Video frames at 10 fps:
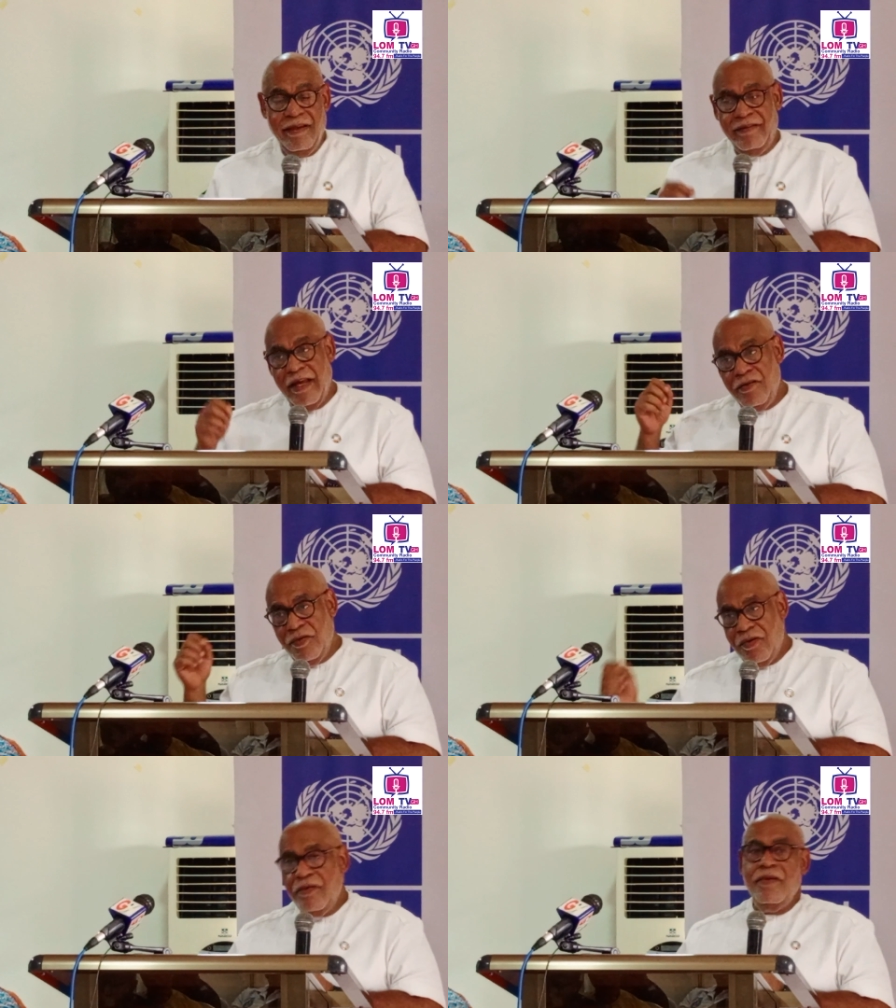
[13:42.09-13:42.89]
is that
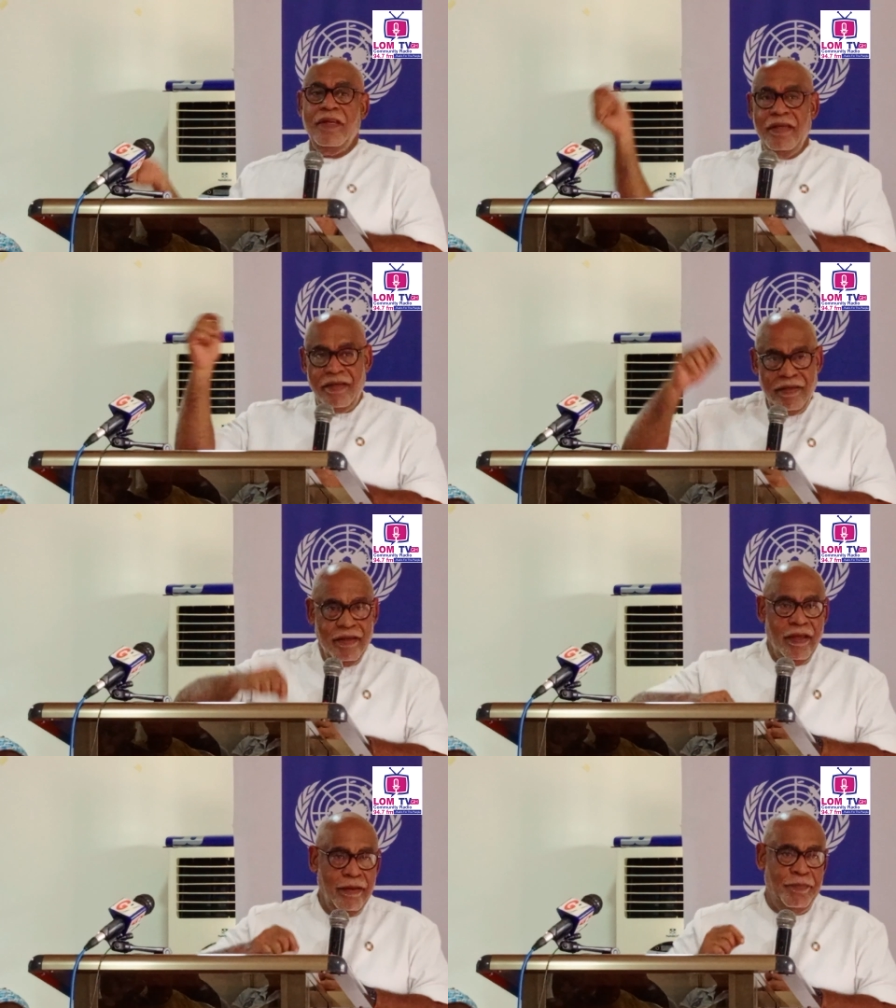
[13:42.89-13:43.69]
you don't need
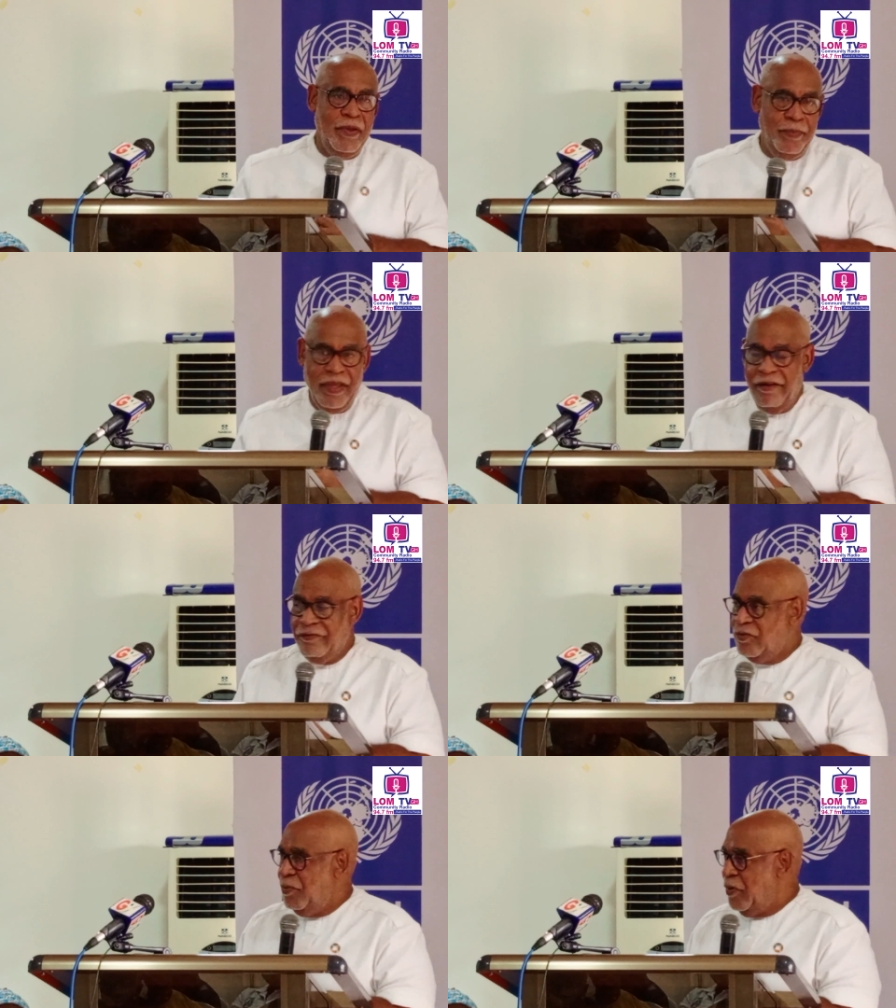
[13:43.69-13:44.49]
a
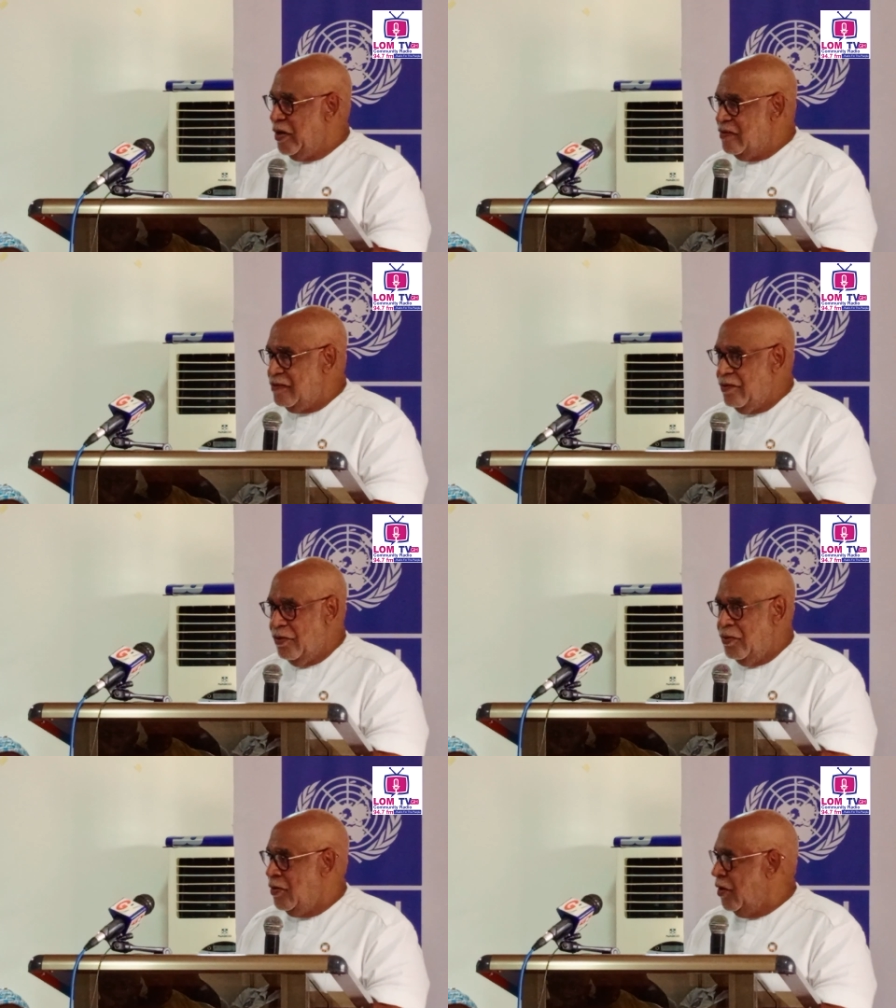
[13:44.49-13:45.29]
PBF
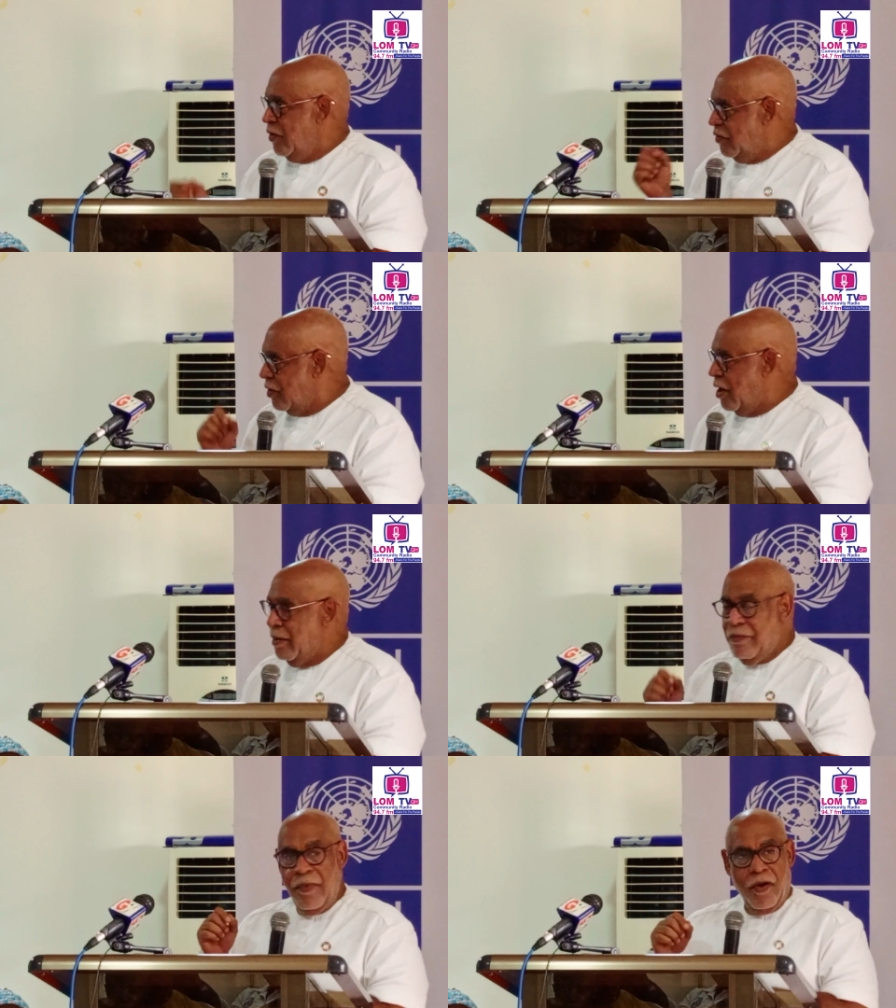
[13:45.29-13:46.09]
2.0 to
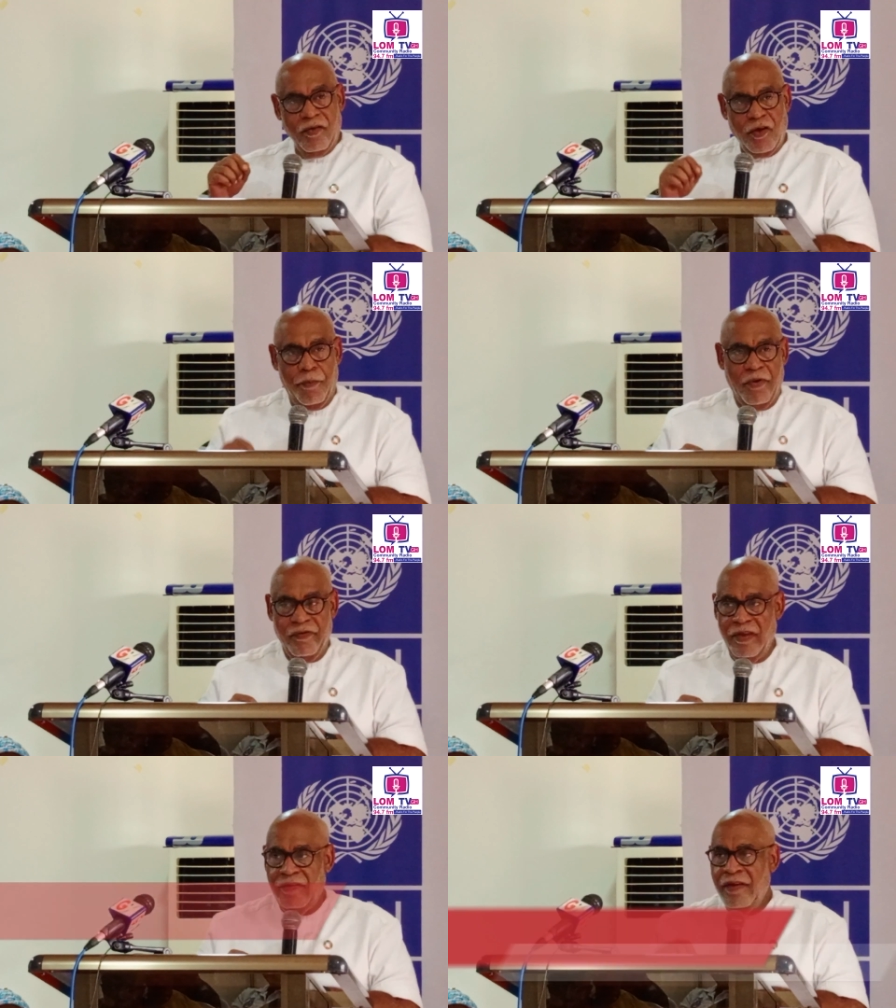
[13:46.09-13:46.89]
come on top
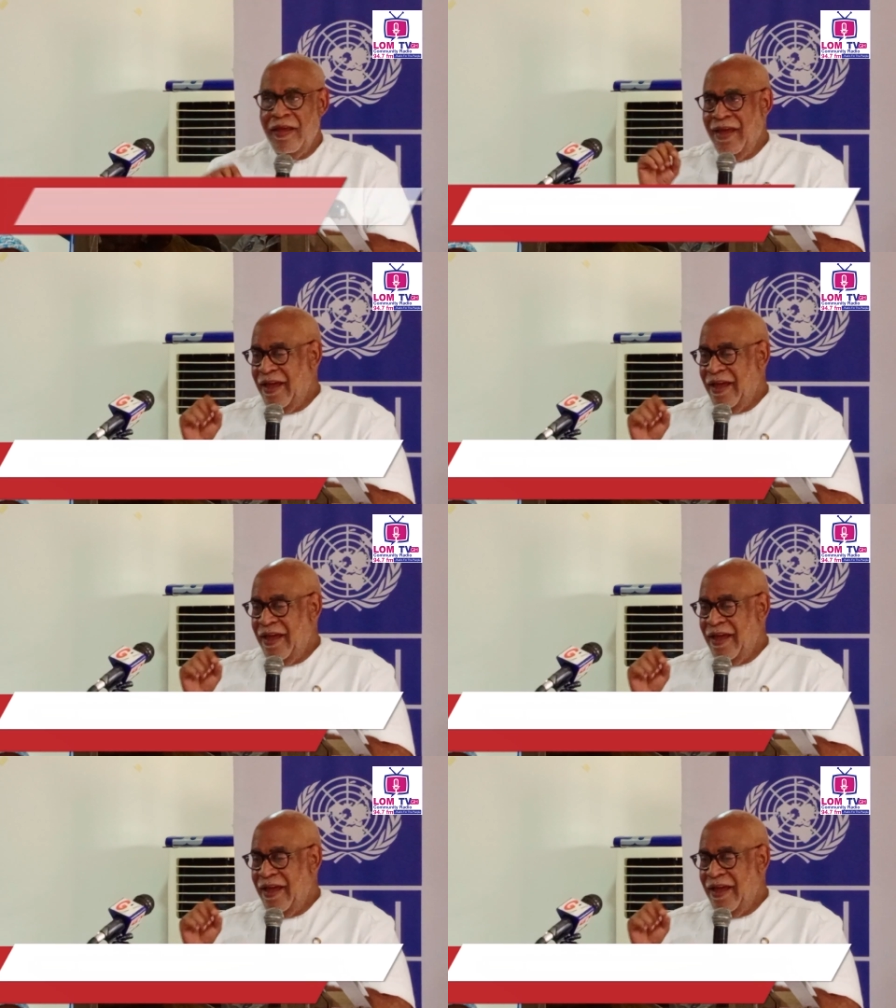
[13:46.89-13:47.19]
of this,